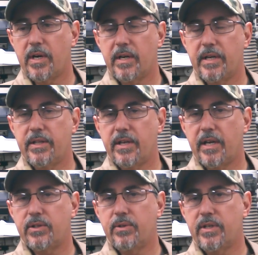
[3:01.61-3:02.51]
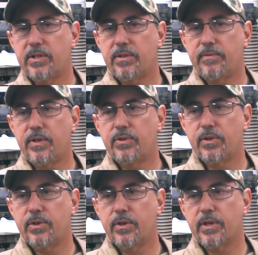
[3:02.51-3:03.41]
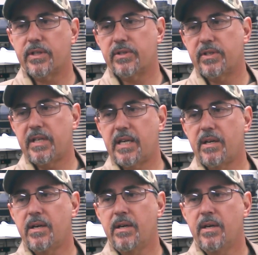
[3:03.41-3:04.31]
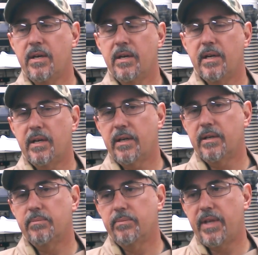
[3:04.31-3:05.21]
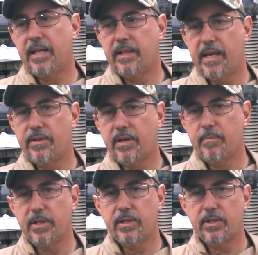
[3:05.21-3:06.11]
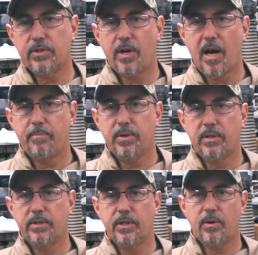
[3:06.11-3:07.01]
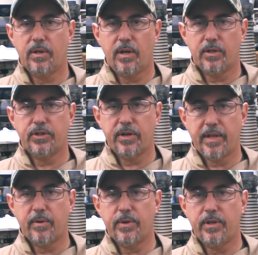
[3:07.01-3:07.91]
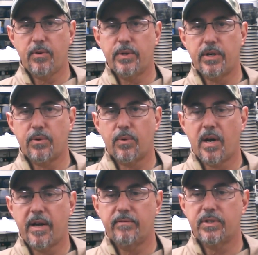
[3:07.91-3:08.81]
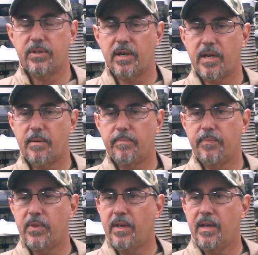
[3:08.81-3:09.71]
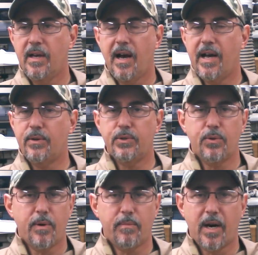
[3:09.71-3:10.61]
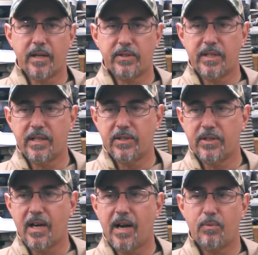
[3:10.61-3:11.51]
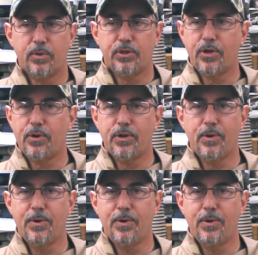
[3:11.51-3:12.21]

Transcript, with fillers: uh, in the not too distant future, you're going to see uh, that lathe come into the shop you know, I'll share that with you when it arrives. Um, I don't do unboxings. I will show you